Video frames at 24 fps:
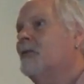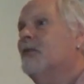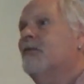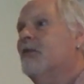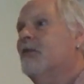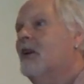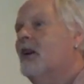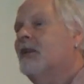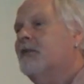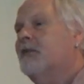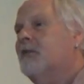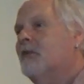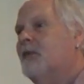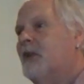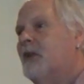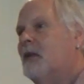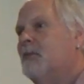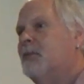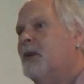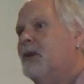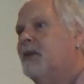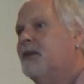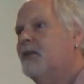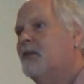writer of that
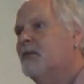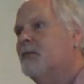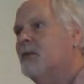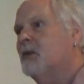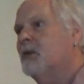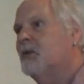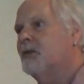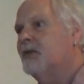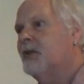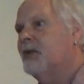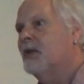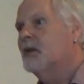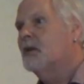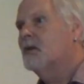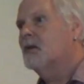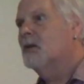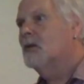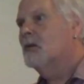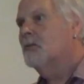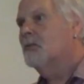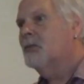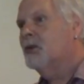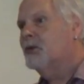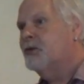piece of music,
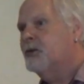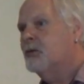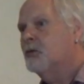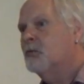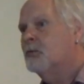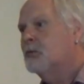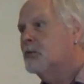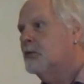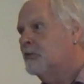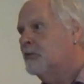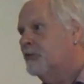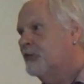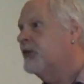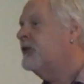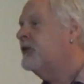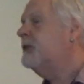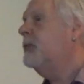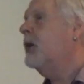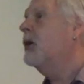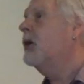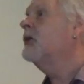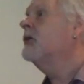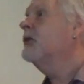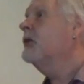but you
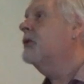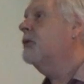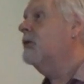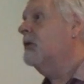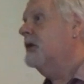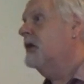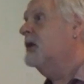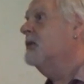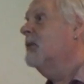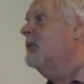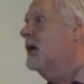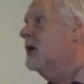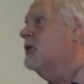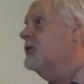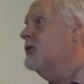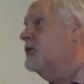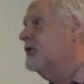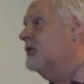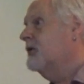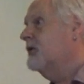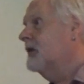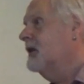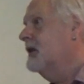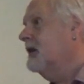respond to it
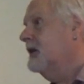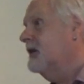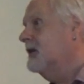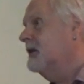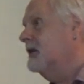emotionally.